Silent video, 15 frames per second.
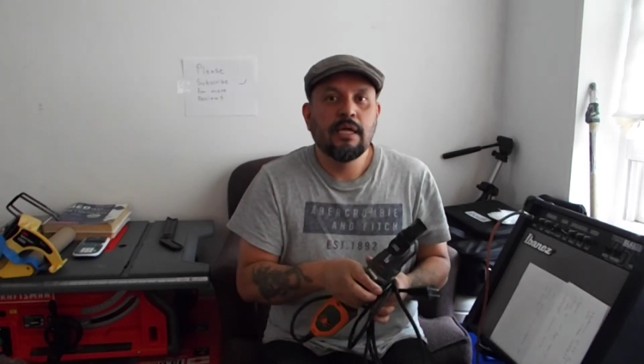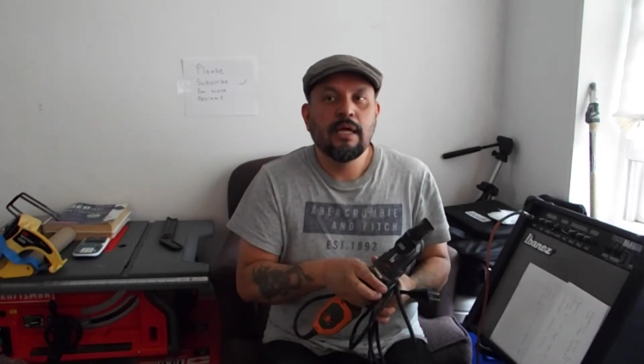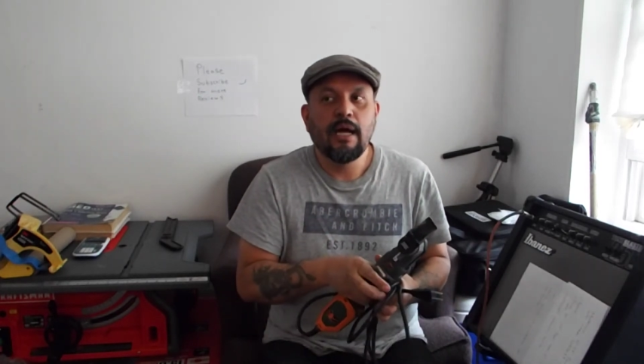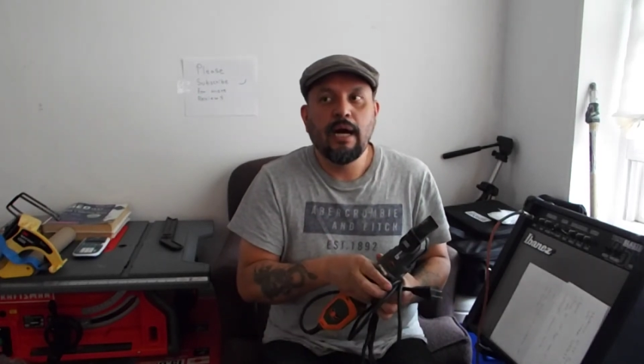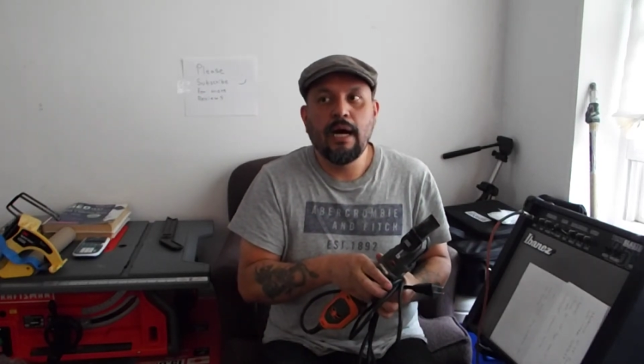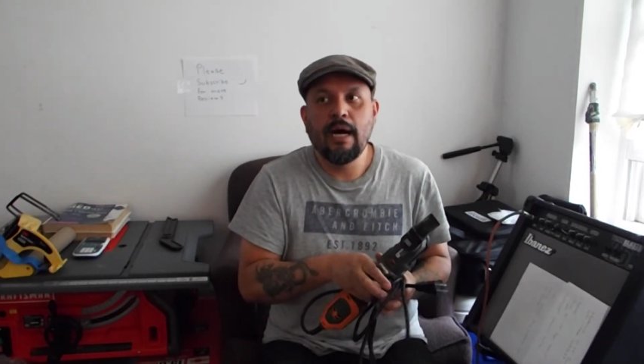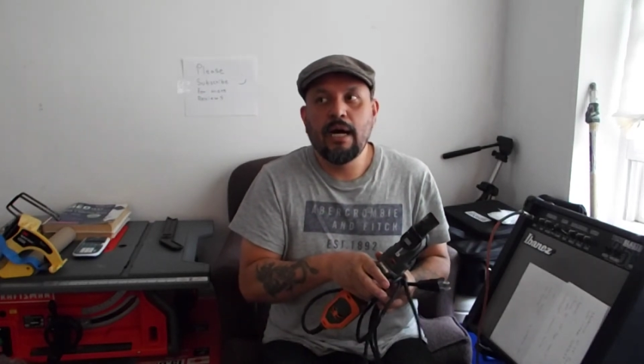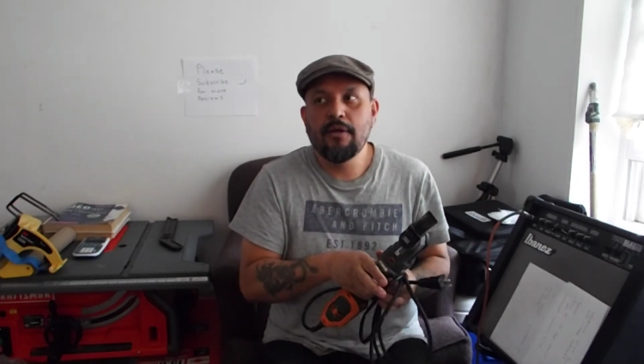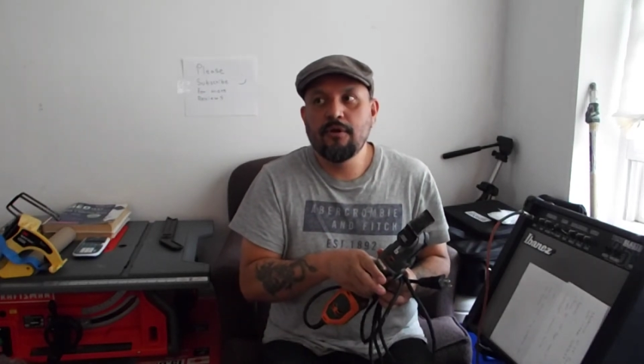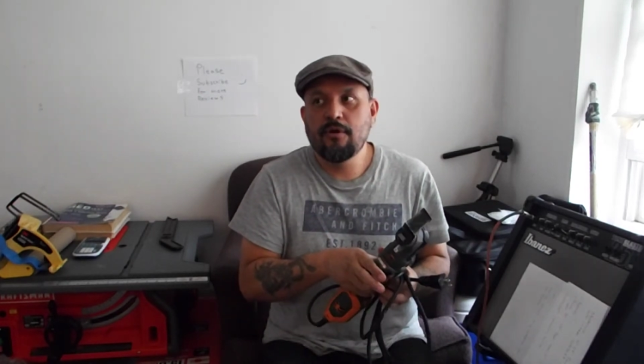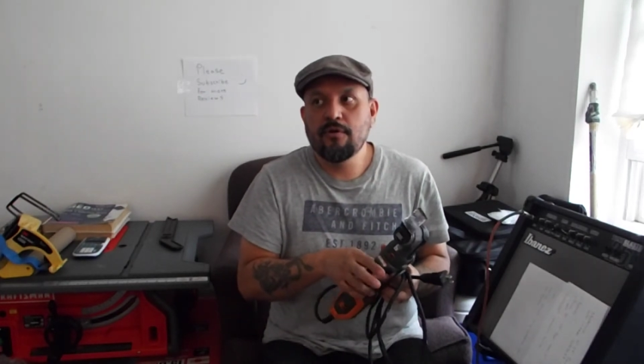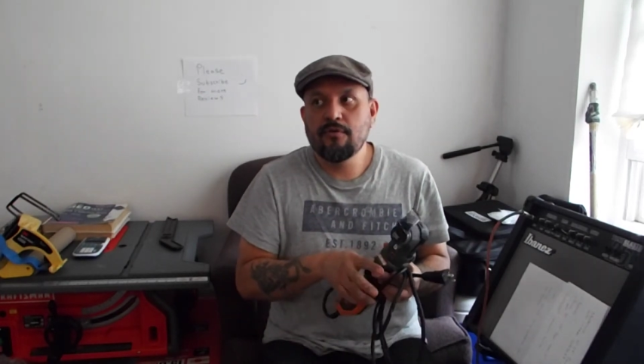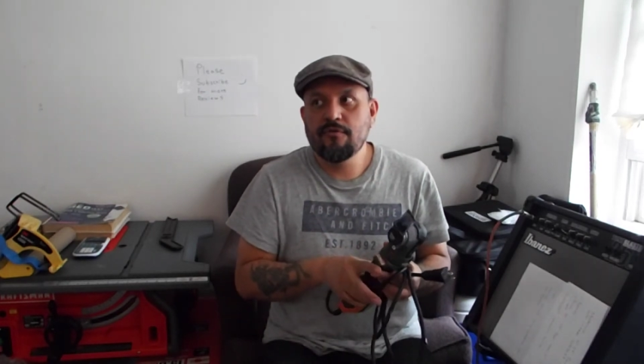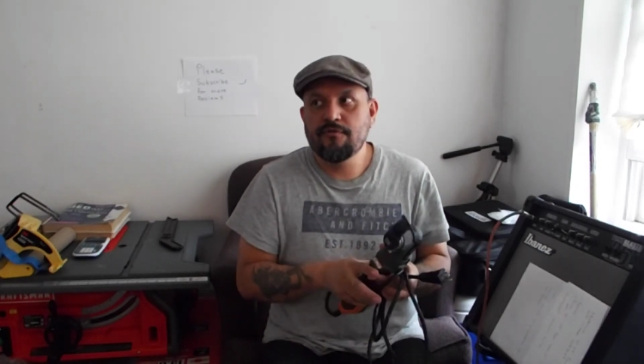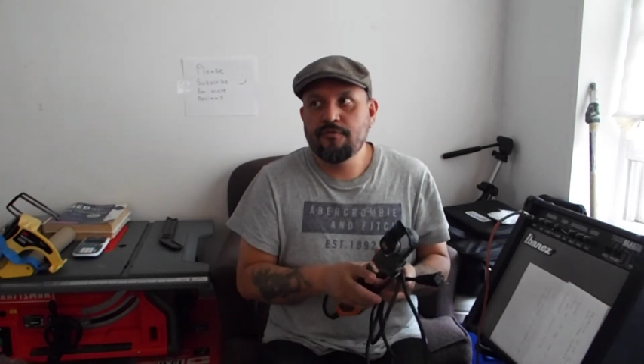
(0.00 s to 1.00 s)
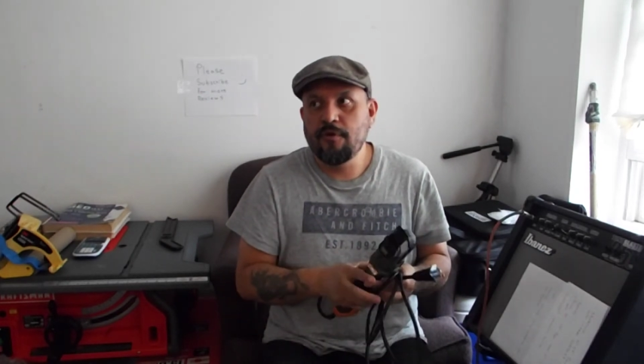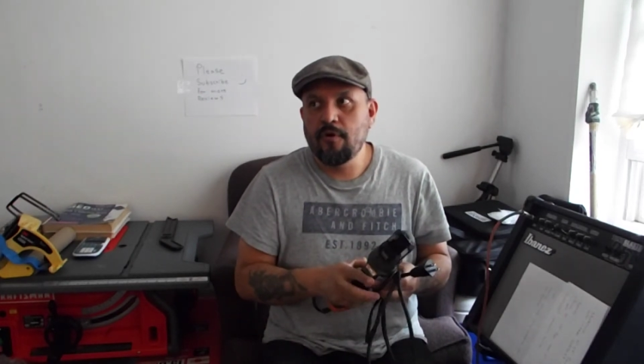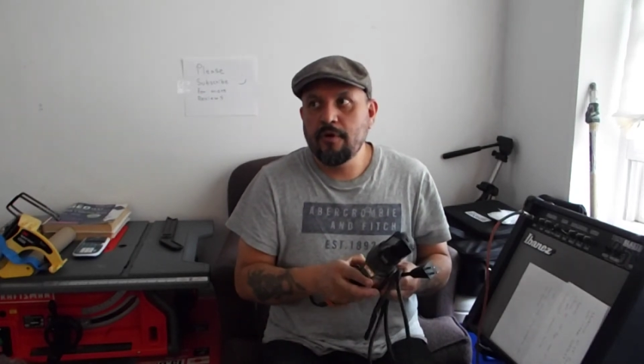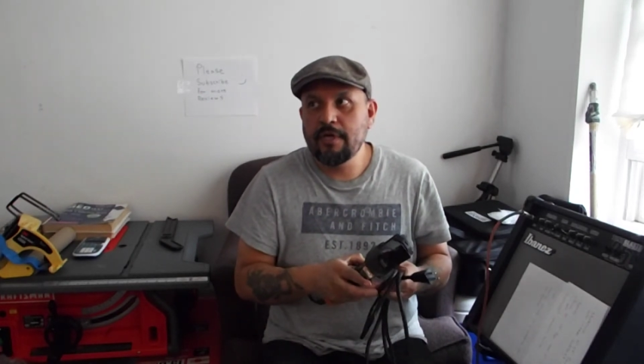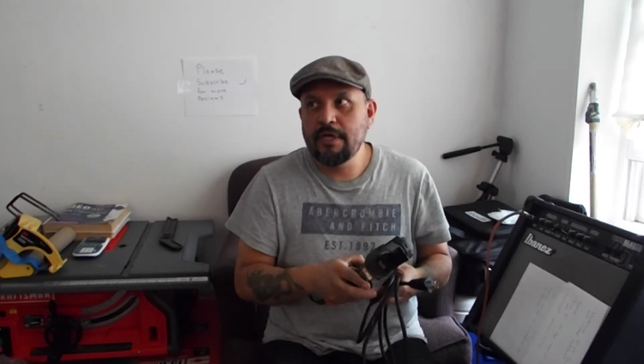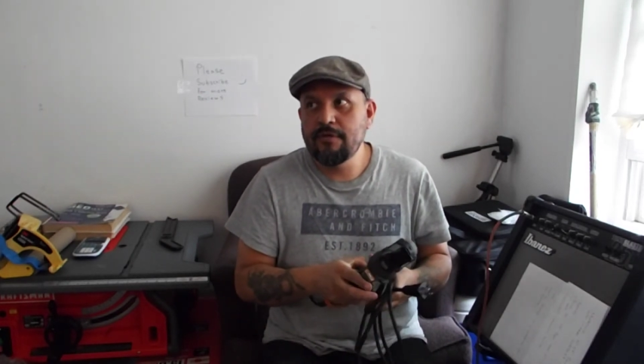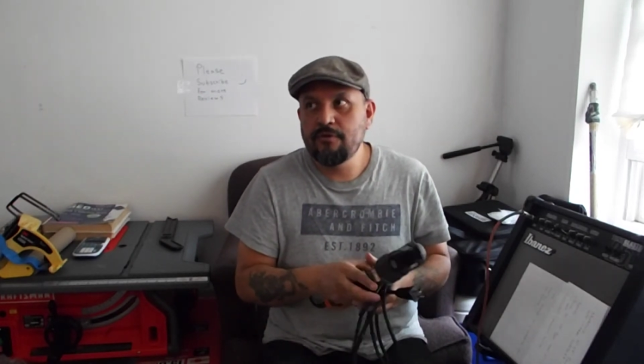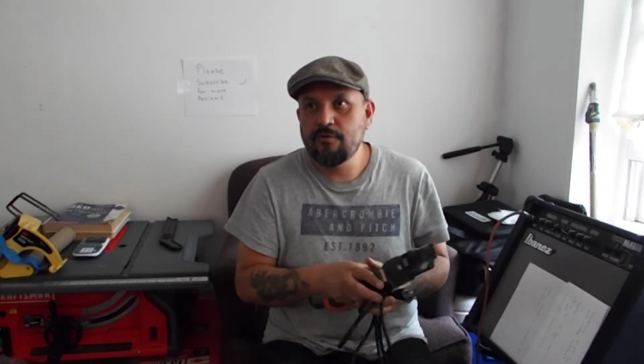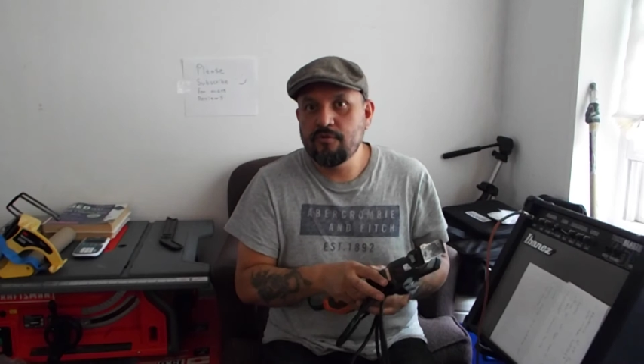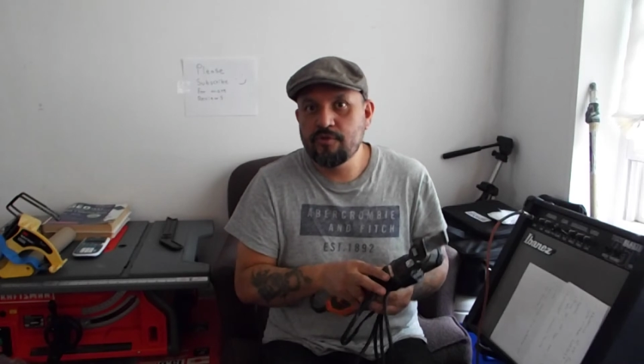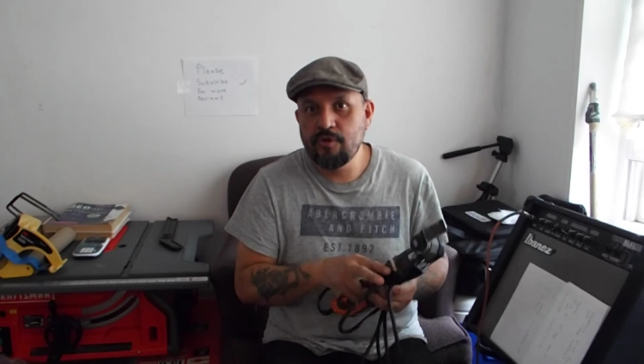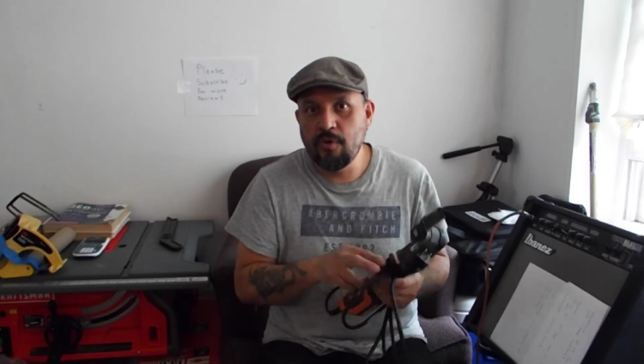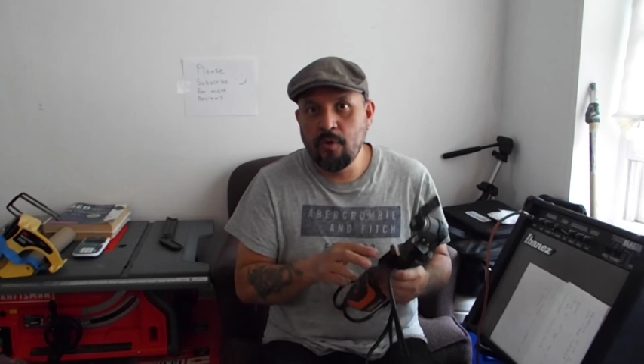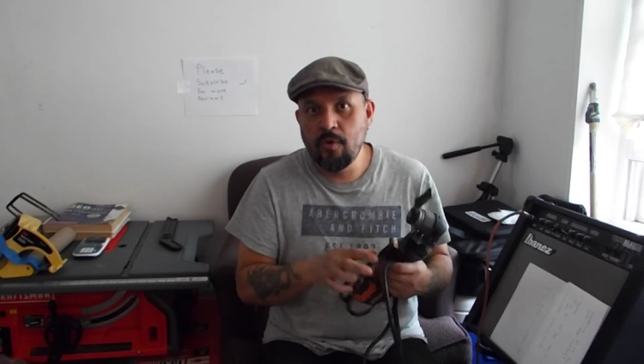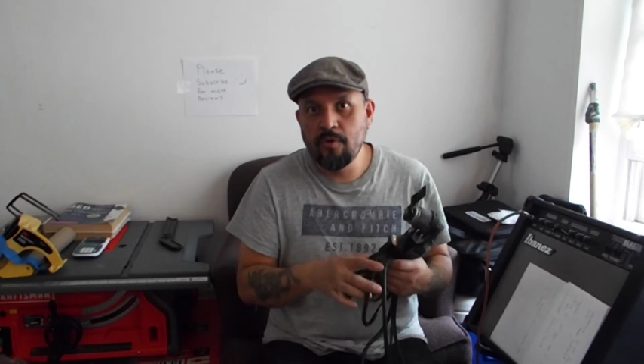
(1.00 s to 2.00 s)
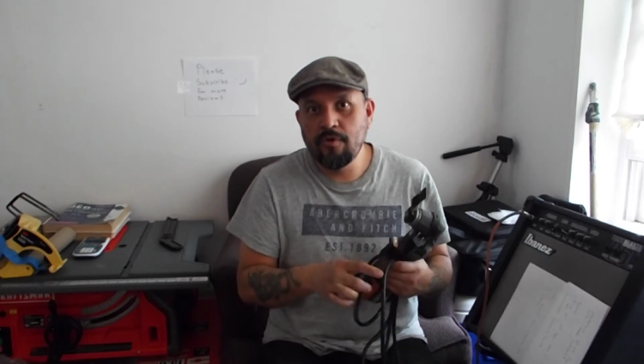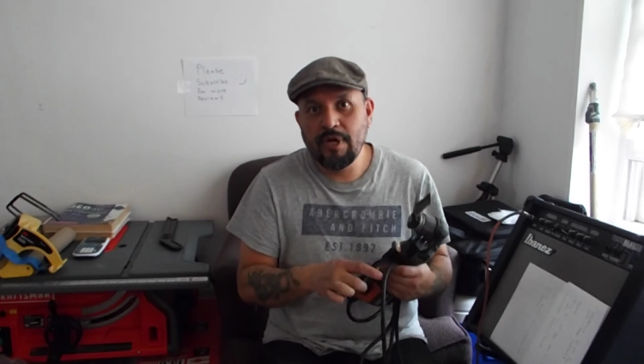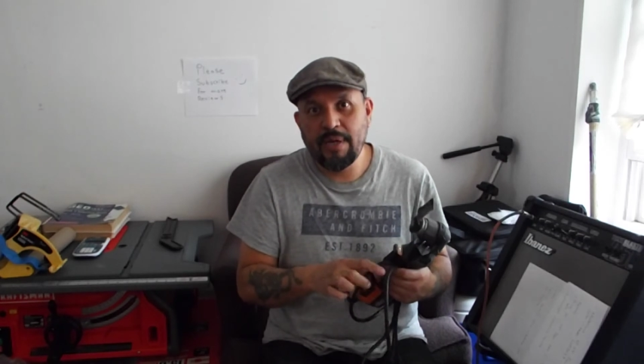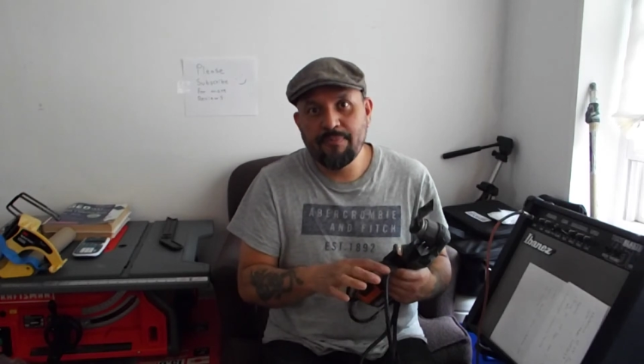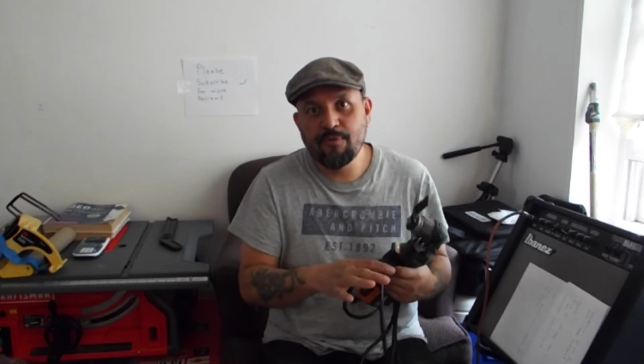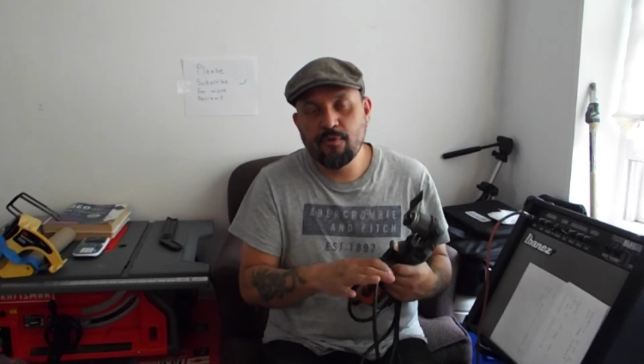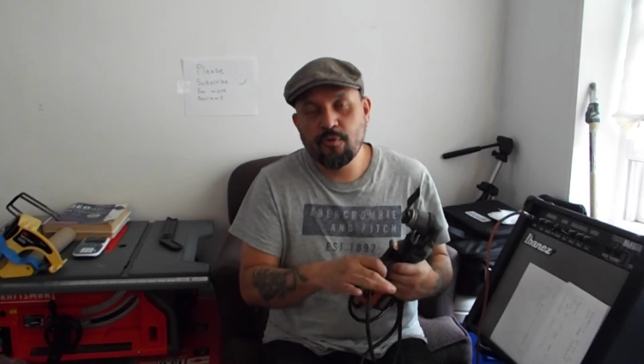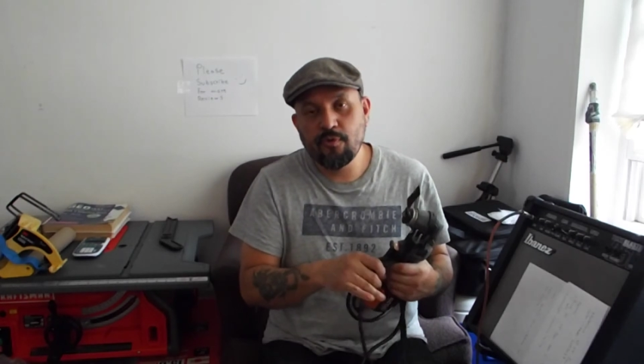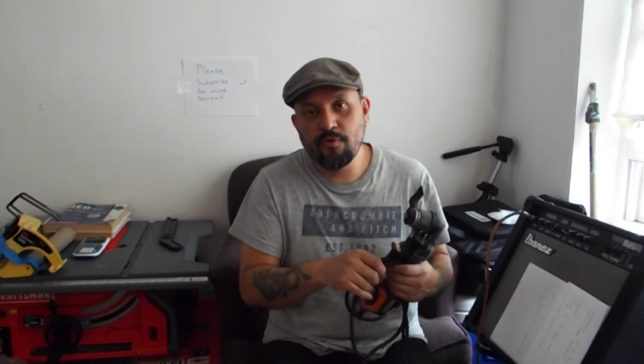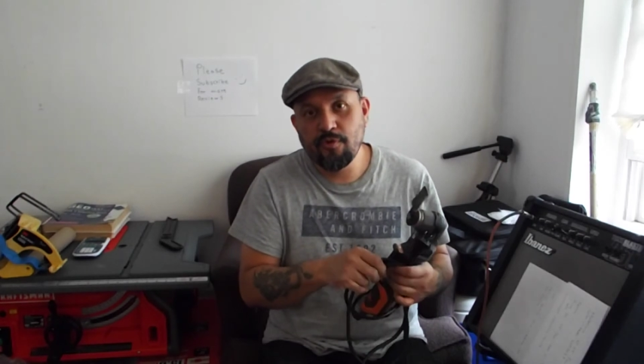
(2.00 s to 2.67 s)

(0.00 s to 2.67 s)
uh, you go to the store get your tool you have to